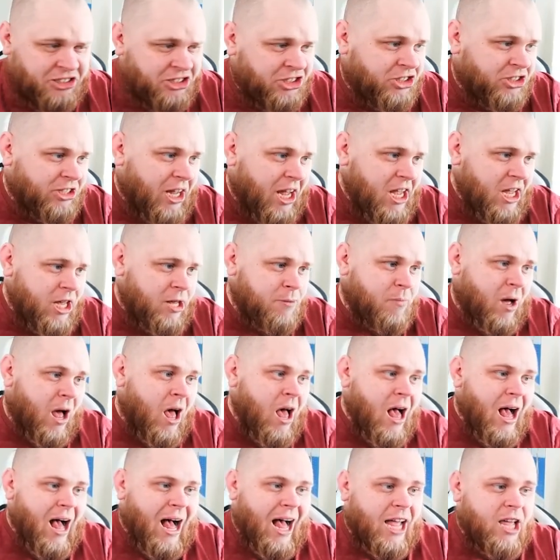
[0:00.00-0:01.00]
time.
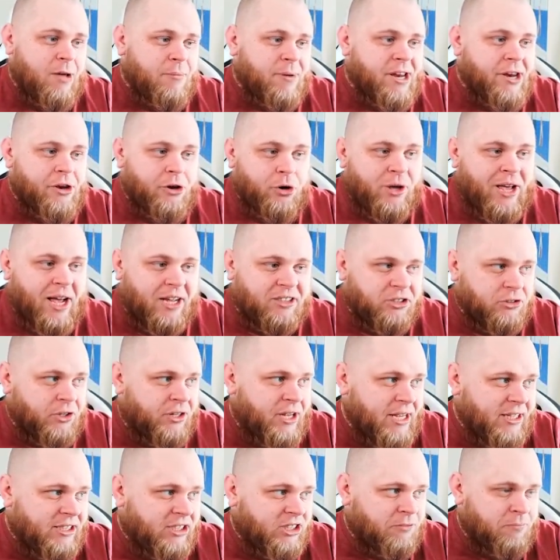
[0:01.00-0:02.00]
I am in a Newcastle
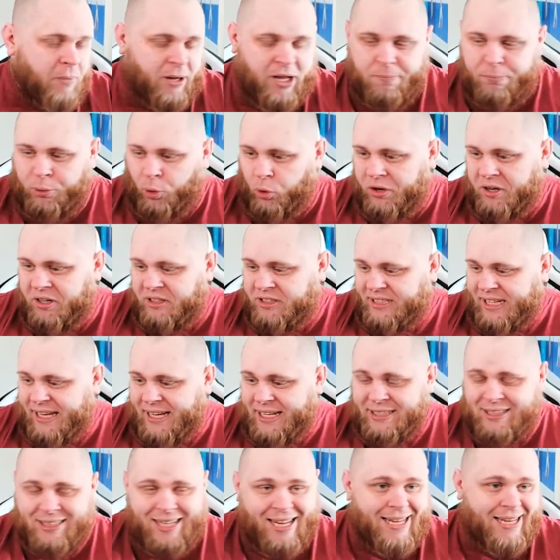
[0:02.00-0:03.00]
kit. My opponent
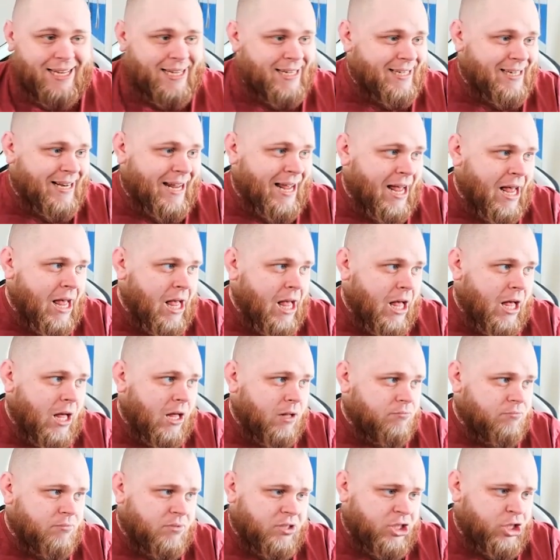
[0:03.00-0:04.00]
is in
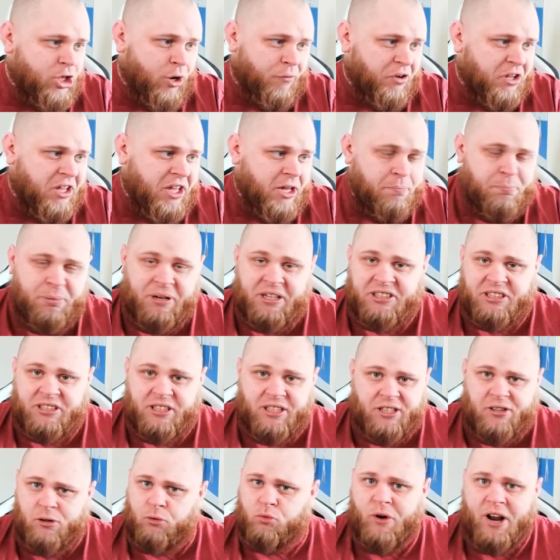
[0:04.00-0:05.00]
the other kit, basically,
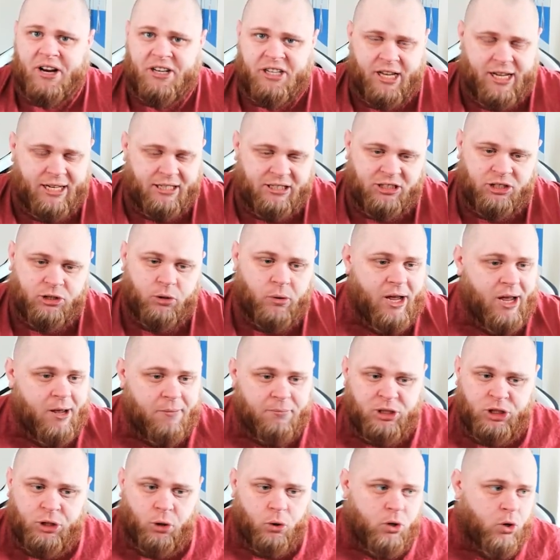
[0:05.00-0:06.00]
the red kit. So,
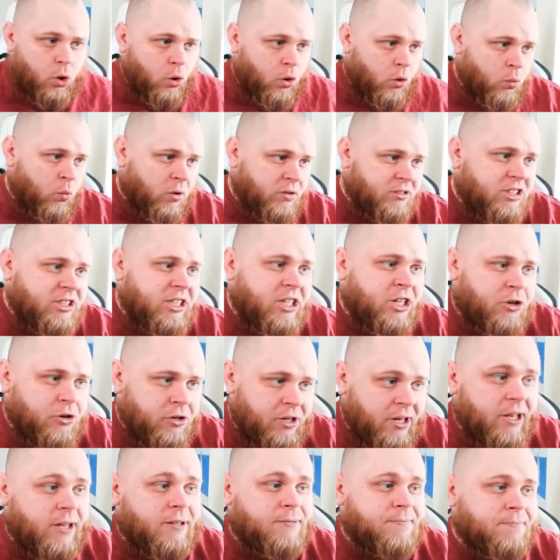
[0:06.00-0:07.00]
Joe Cole, what's he good
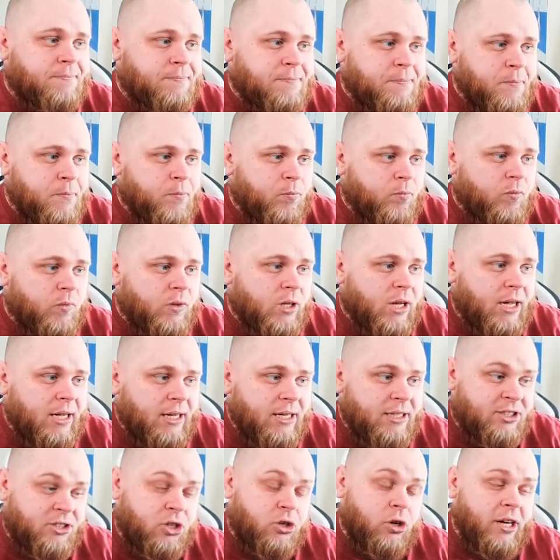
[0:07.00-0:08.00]
at?
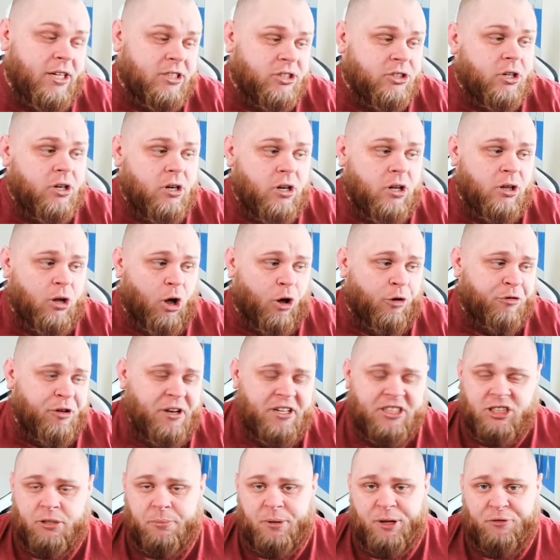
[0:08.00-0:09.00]
He's good at a lot of things,
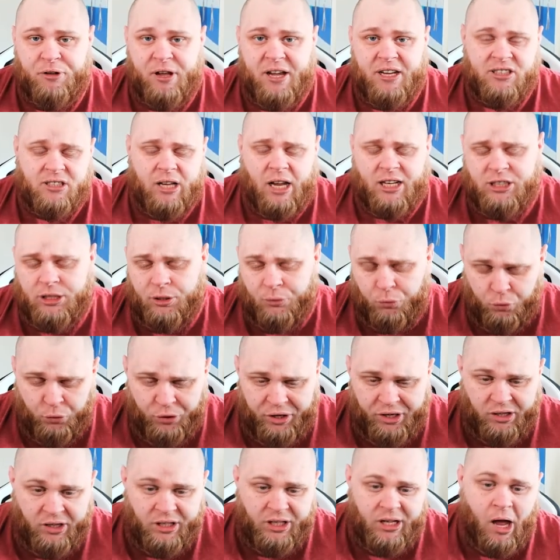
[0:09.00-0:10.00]
to be fair. He's actually
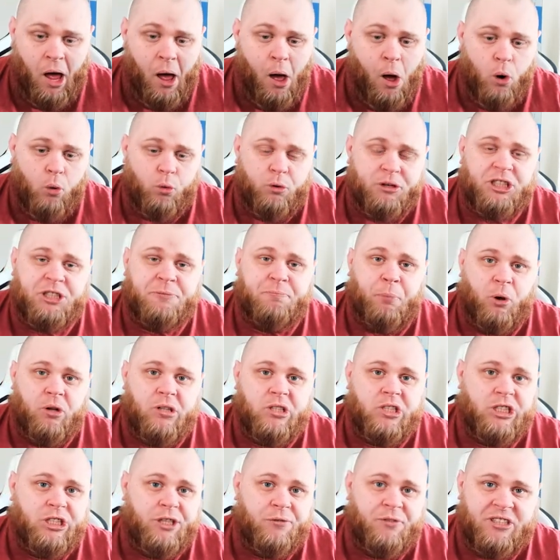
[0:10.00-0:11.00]
really
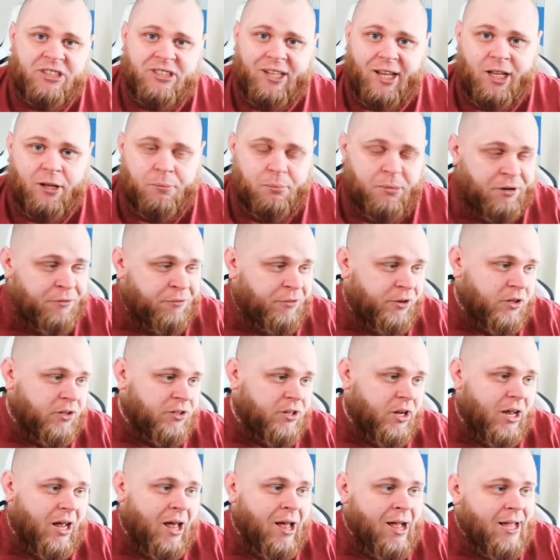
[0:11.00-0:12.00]
responsive attacking
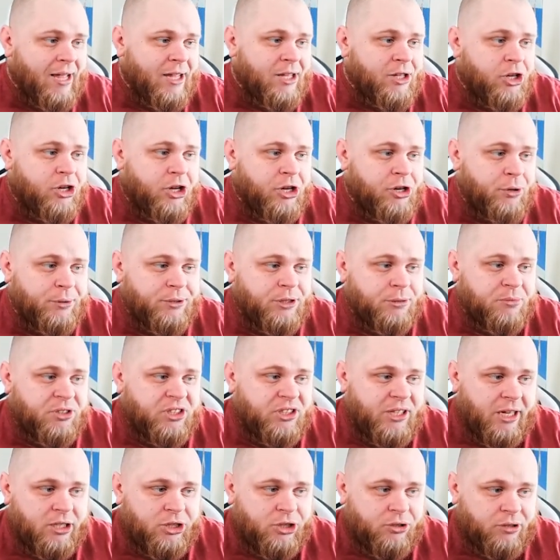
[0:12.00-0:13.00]
midfielder. You could use him
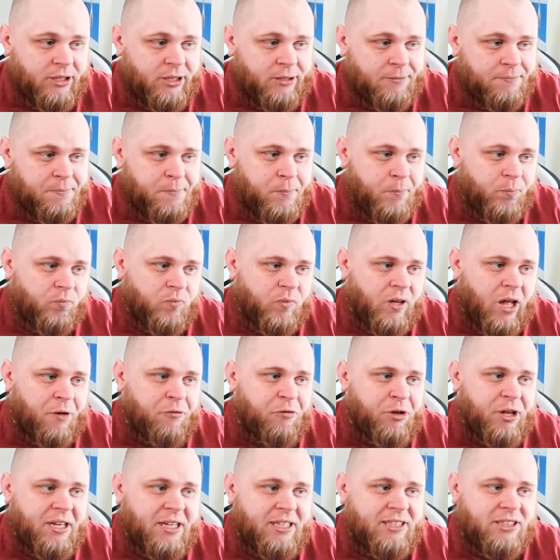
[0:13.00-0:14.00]
centrally. I
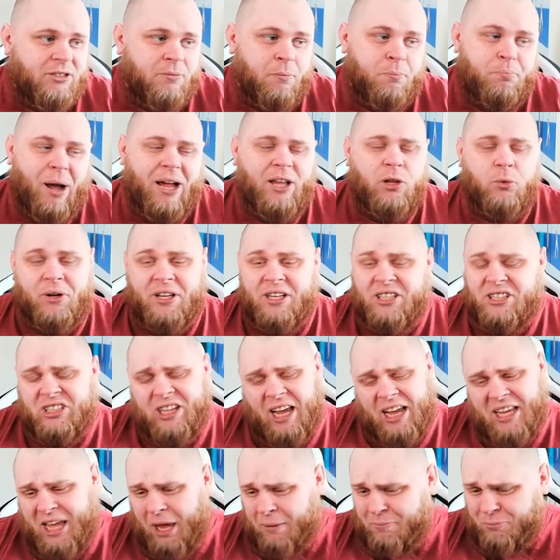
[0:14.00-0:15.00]
think he's... By the way, this guy
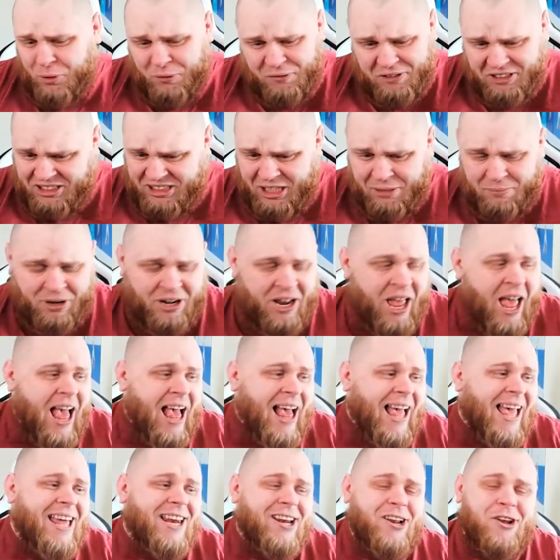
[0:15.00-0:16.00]
kept moving his keeper.
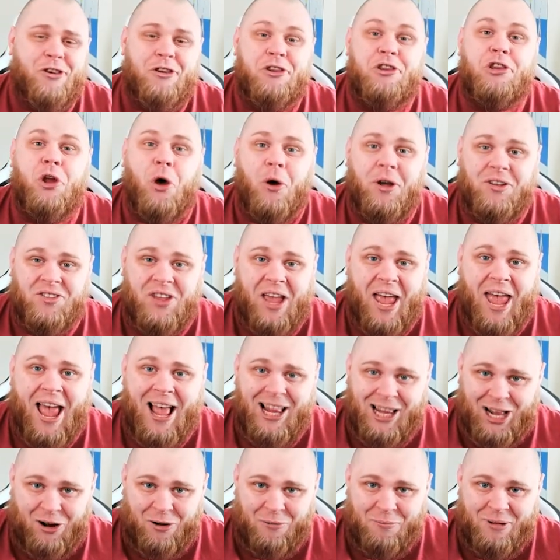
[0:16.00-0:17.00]
It annoyed the hell
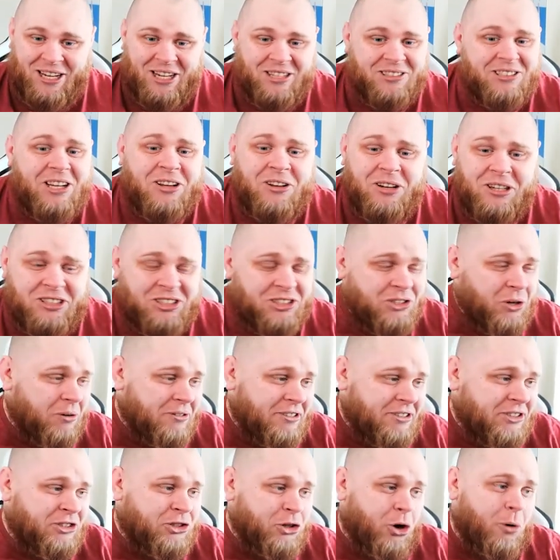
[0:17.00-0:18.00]
out of me because I could have scored
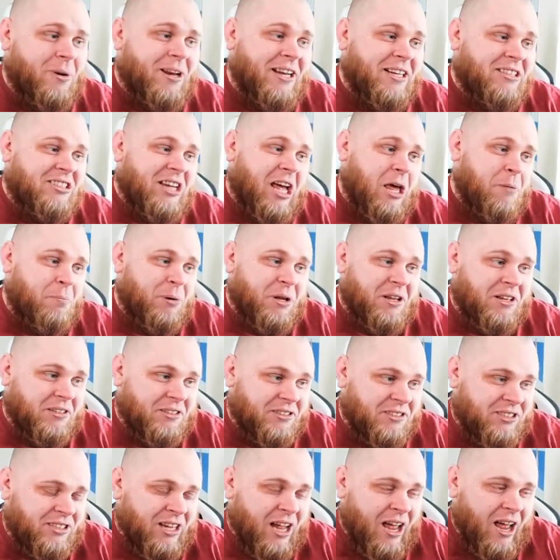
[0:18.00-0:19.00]
so many
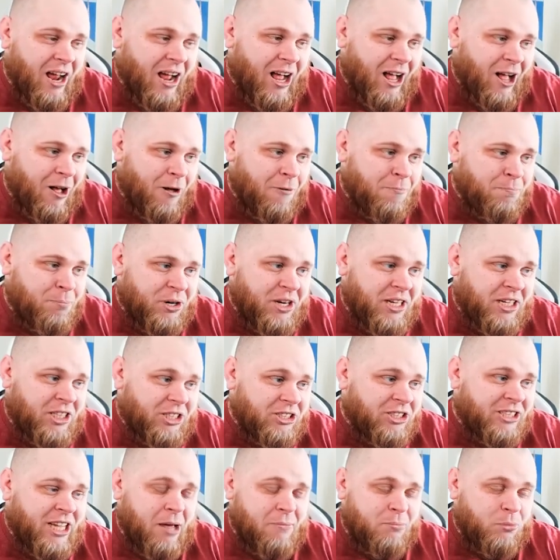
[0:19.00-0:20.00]
tap-ins, but he
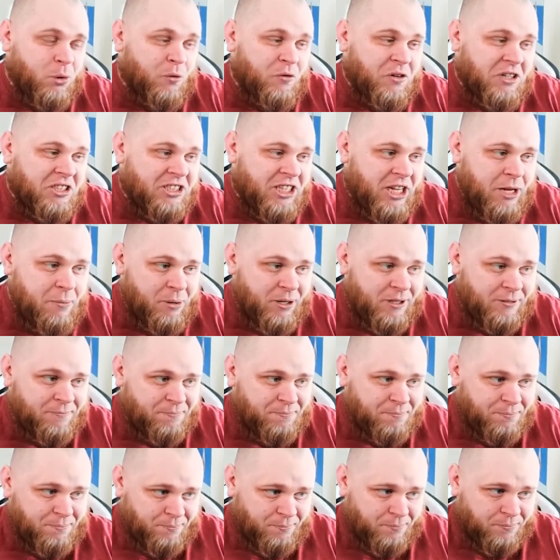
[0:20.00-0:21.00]
just kept moving his keeper.
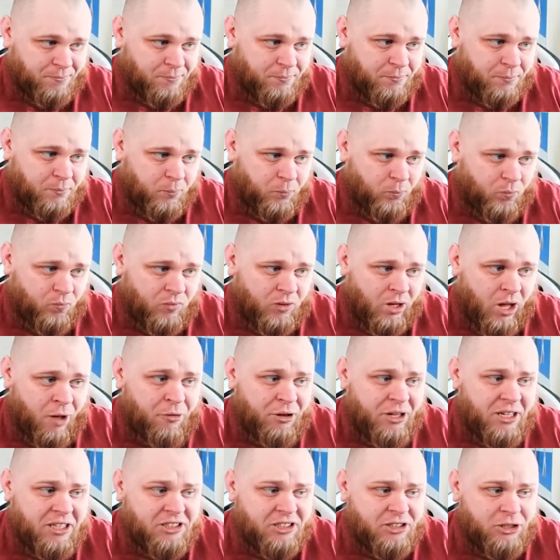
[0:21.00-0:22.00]
I think
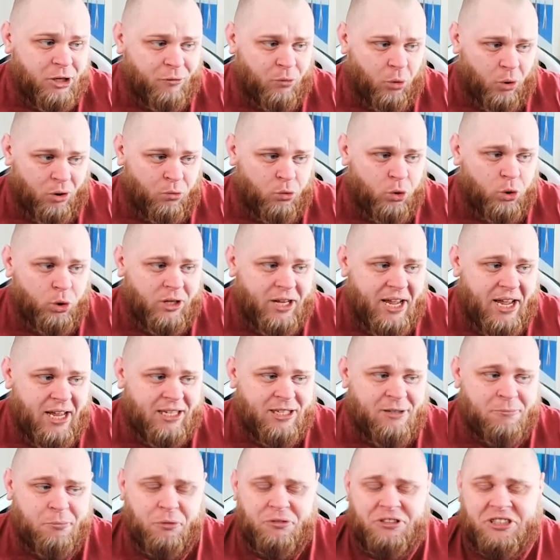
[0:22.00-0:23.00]
this is another one. Roulette, he
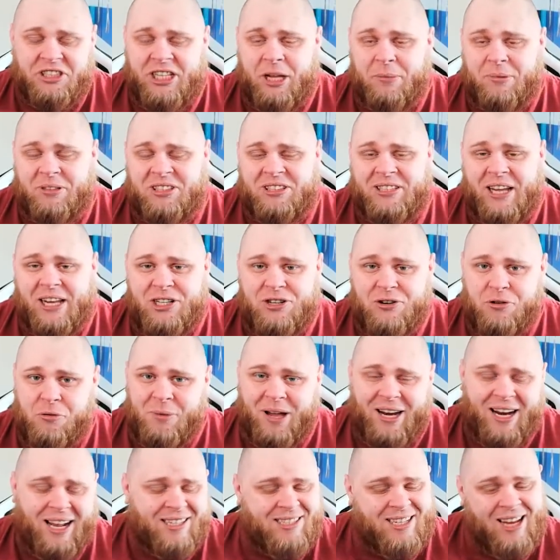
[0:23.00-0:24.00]
moved his keeper central, man. I